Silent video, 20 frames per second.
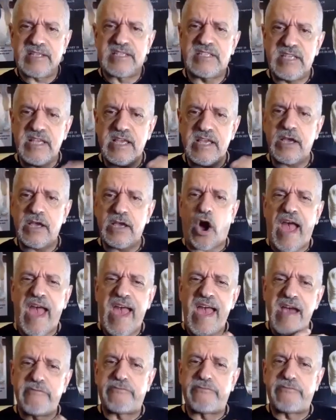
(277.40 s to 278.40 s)
I
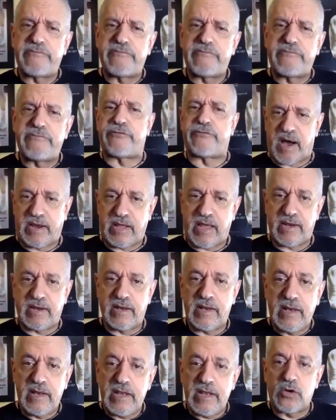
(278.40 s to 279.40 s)
see
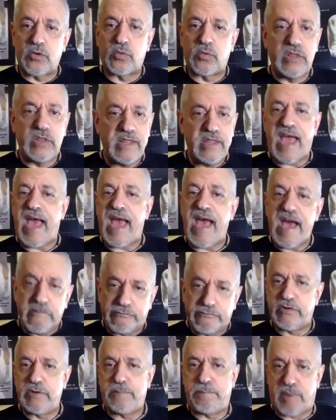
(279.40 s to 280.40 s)
everybody, and
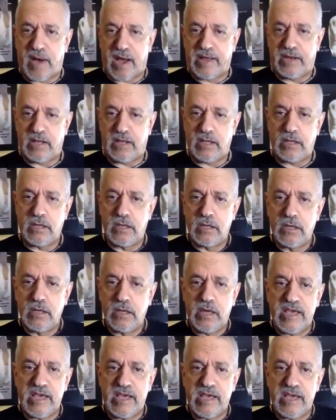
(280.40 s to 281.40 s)
literally
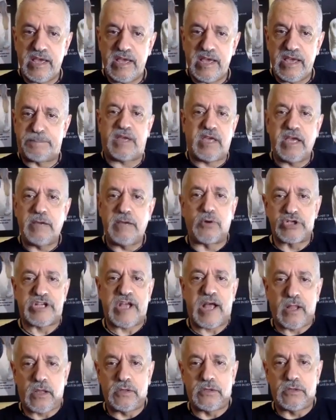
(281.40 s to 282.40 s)
everybody is picking
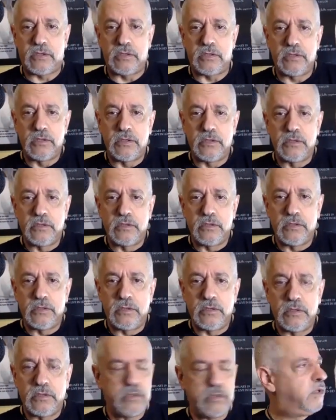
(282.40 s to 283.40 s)
Berchelt.
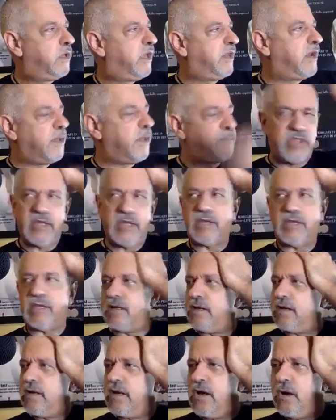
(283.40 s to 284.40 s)
And I'm
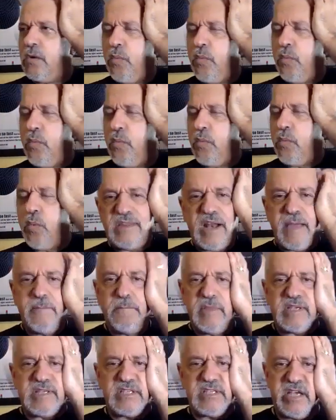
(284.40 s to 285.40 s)
thinking, what
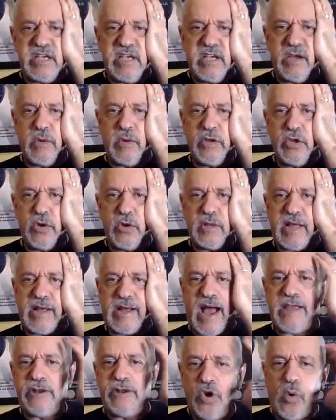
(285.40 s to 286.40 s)
did I miss here?
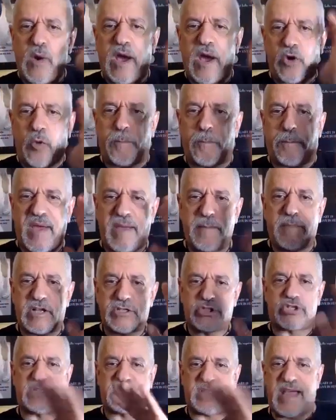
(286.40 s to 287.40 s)
I know I don't
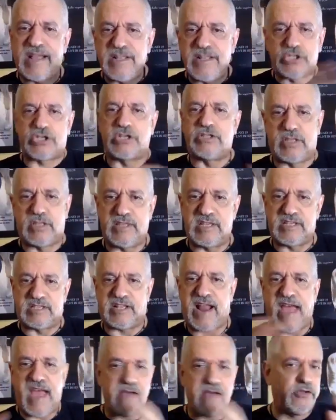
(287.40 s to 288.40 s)
pay much attention
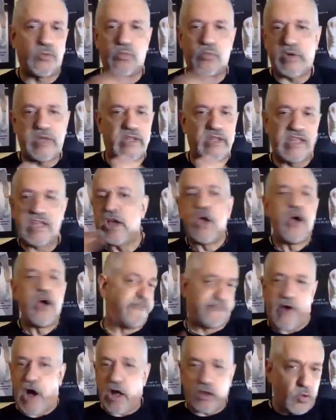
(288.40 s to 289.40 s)
to this and I haven't
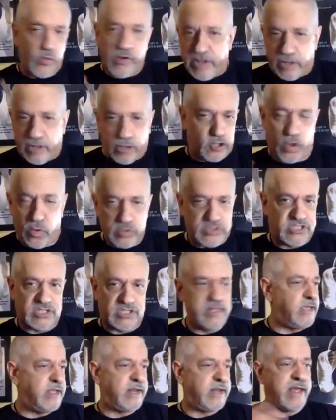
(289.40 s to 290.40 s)
really followed it
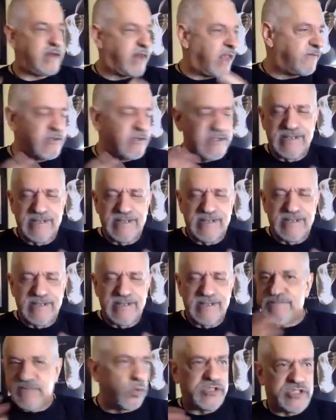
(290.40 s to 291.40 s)
closely. And I haven't,
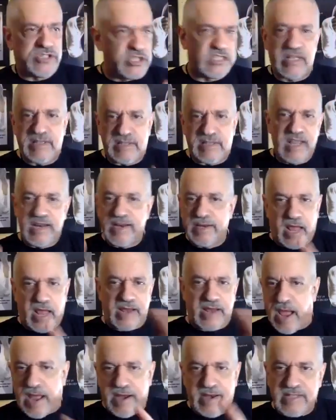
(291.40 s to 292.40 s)

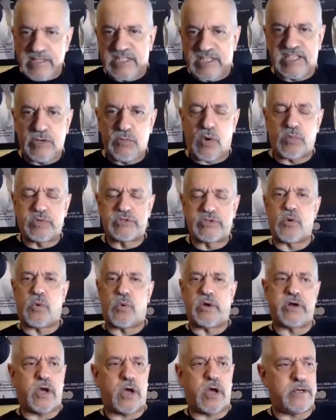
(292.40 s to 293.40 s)
I didn't see what
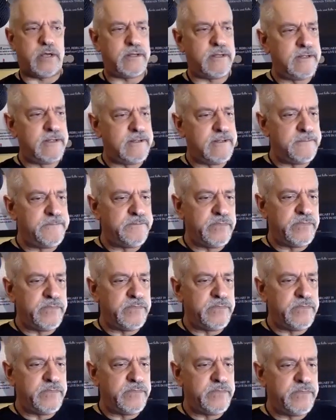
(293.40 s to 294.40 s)
was going on.
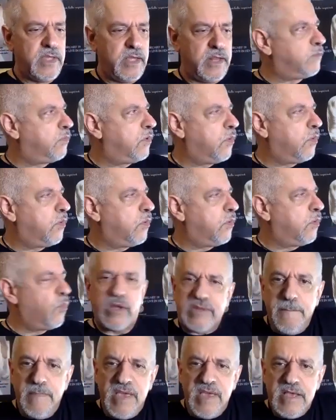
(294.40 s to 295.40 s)
And I'm saying,
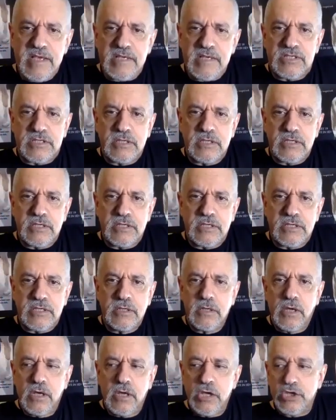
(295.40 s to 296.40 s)
what did I miss?
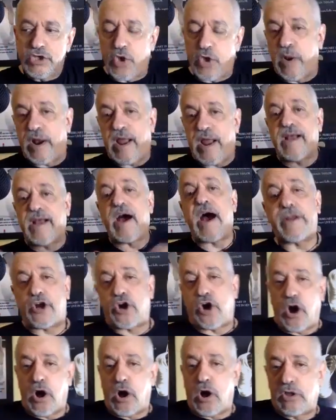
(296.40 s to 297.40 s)
So when I
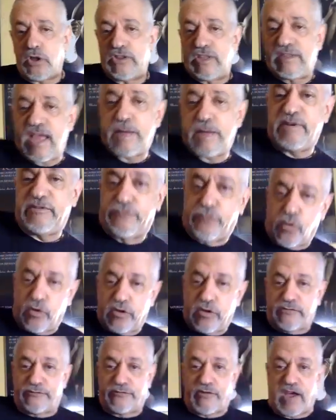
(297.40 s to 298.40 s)
got a call the day
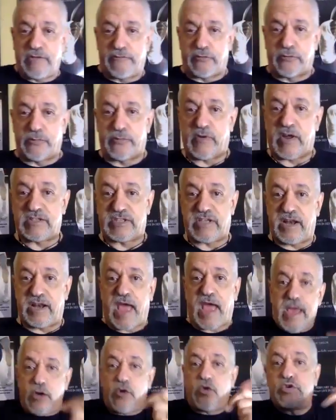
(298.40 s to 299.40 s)
before the fight from
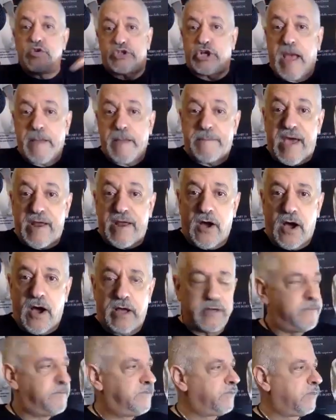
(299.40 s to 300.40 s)
friends saying, hey, who should I
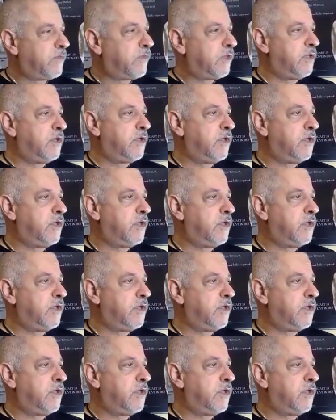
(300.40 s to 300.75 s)
bet on?